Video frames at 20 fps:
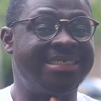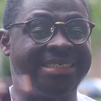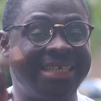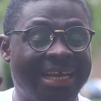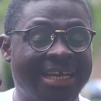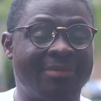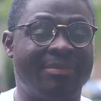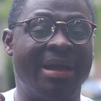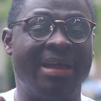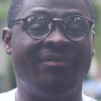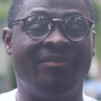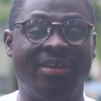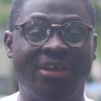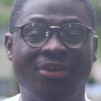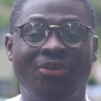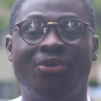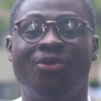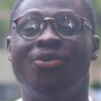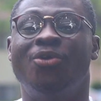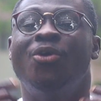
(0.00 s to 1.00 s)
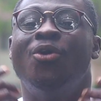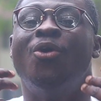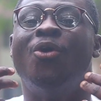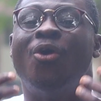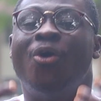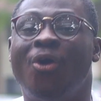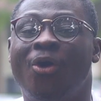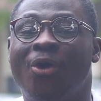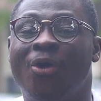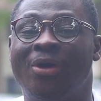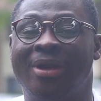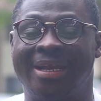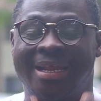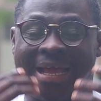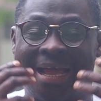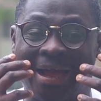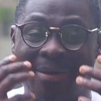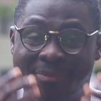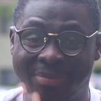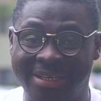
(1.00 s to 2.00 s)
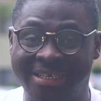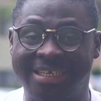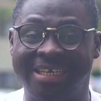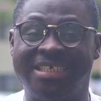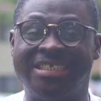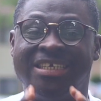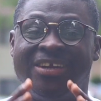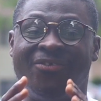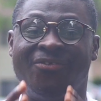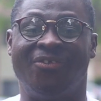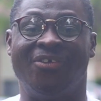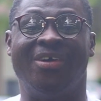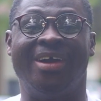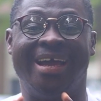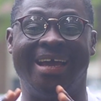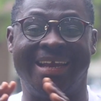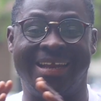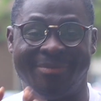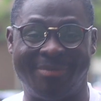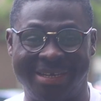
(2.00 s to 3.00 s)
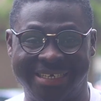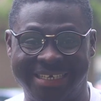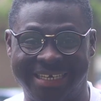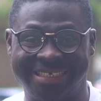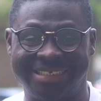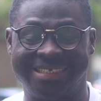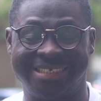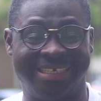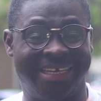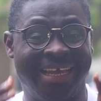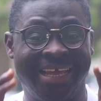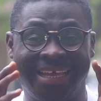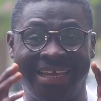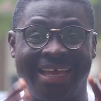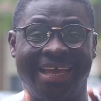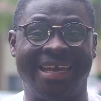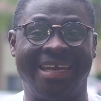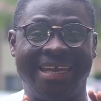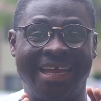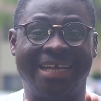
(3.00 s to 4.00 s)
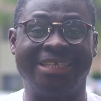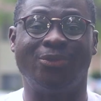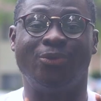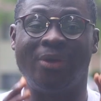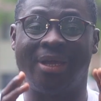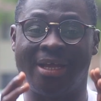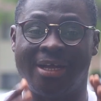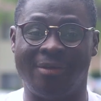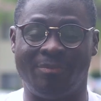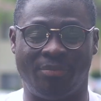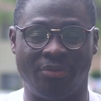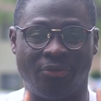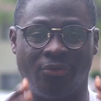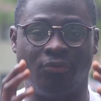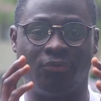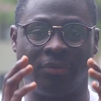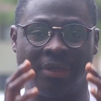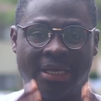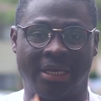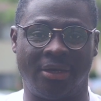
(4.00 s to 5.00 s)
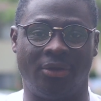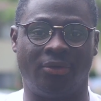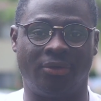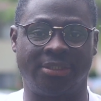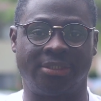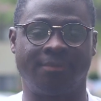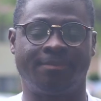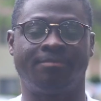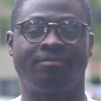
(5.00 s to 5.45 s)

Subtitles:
check my video on application for an emergency, and that will help you a lot.